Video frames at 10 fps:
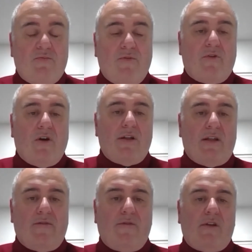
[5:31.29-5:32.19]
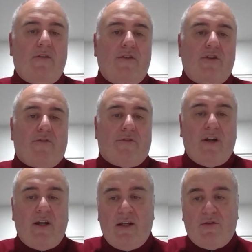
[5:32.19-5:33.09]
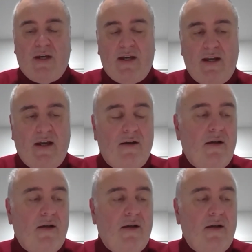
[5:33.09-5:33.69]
We've got yep. in Division 3 as we are now.